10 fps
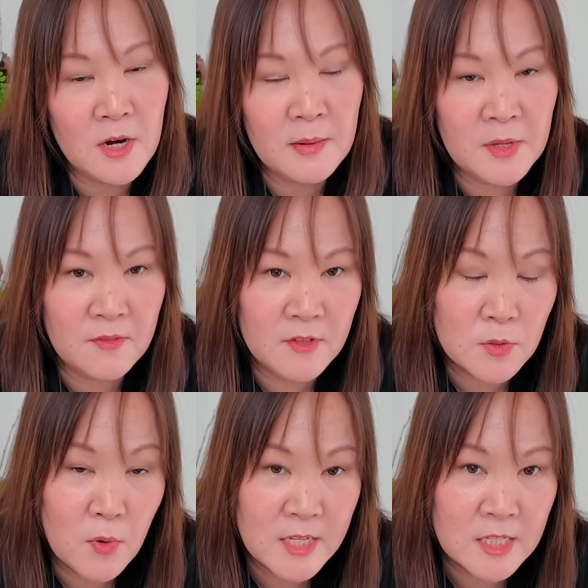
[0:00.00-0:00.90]
I mean, if it's
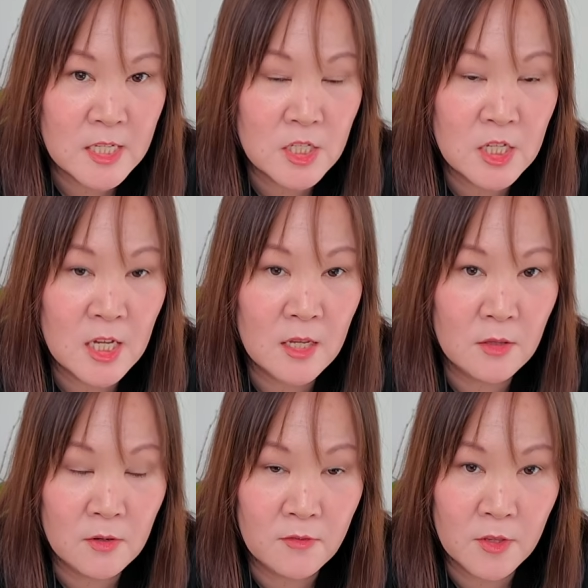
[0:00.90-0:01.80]
white stitching,
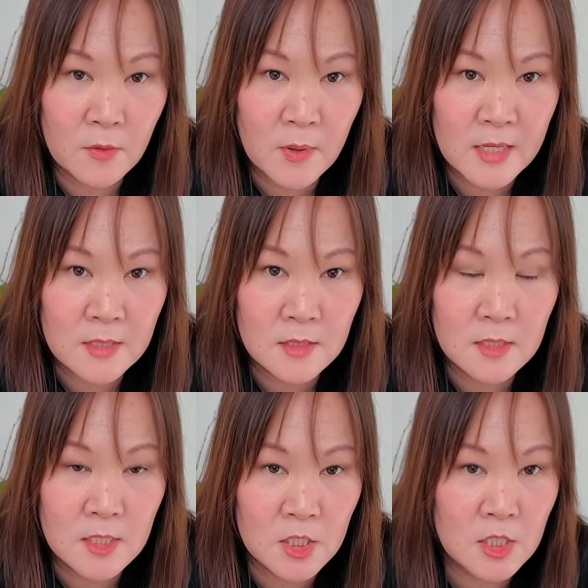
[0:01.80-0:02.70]
look for the white
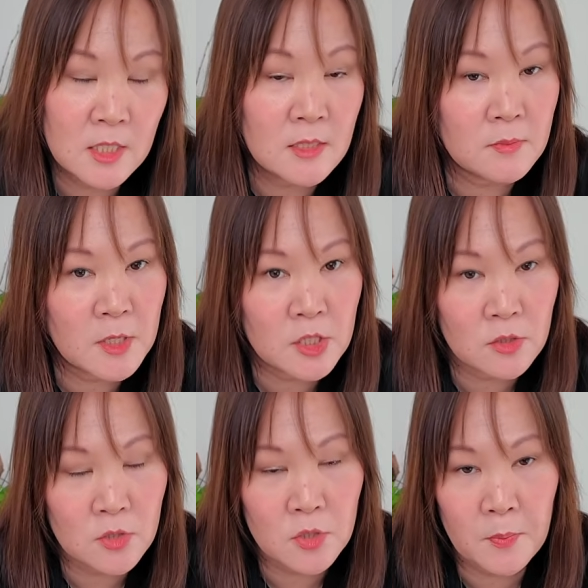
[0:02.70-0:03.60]
stitches, make sure
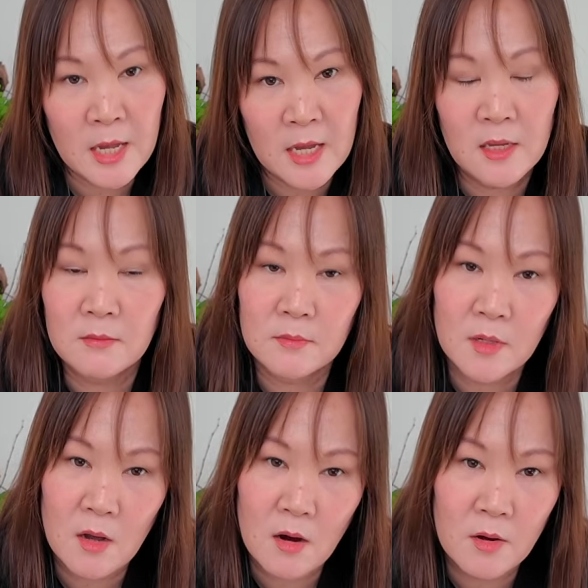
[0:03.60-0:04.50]
there's no paint,
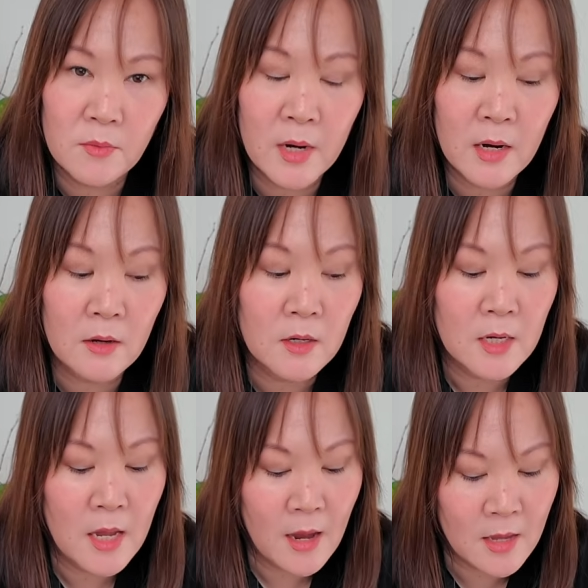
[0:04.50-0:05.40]
hardware,
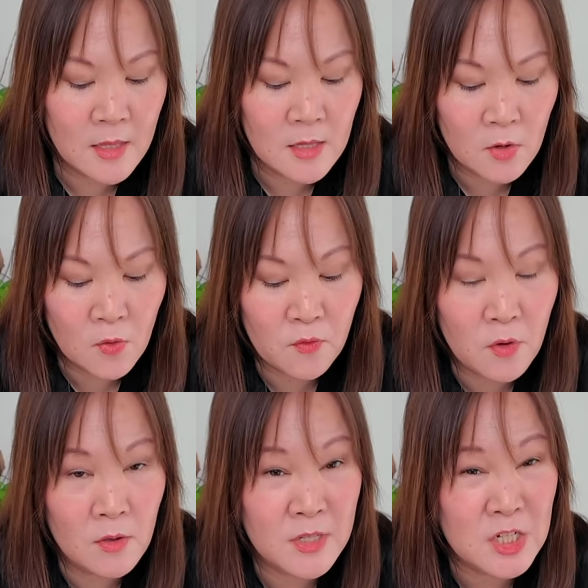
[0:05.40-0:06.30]
and then
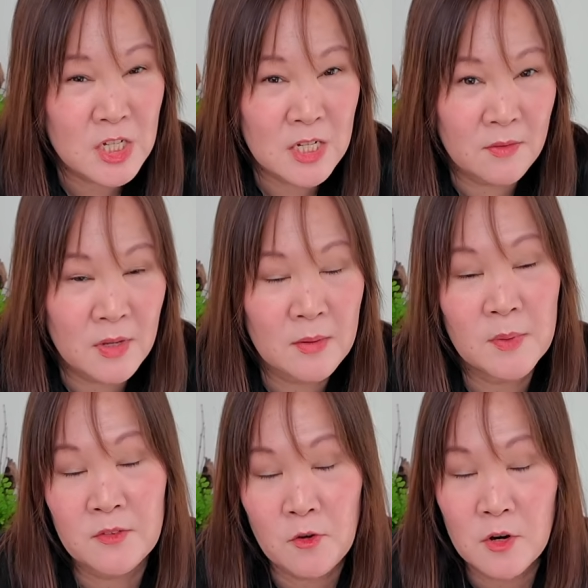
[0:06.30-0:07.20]
overall the sheen of it. But
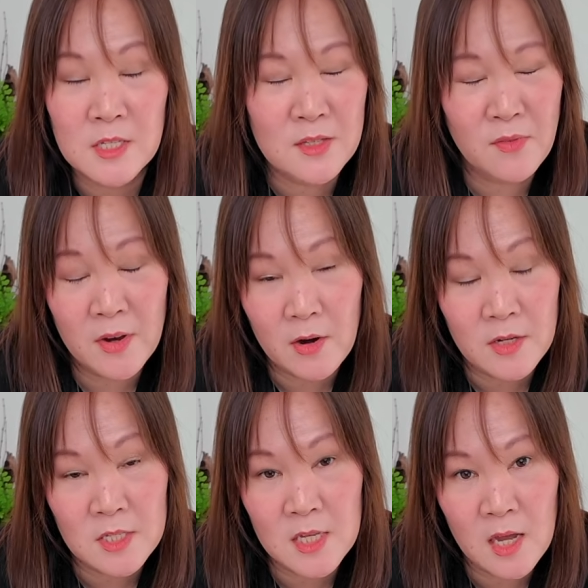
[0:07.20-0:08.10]
of course, it's very hard
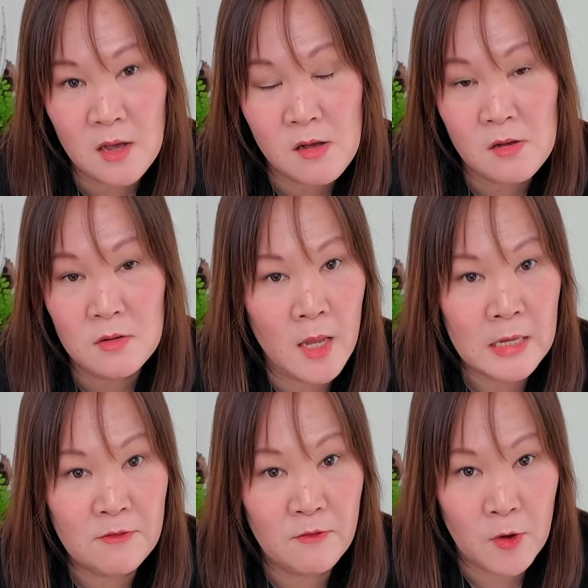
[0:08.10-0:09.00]
to tell
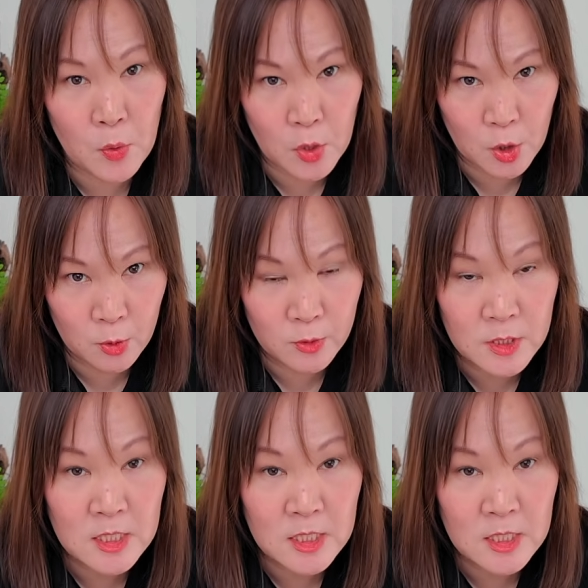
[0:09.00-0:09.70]
in photos.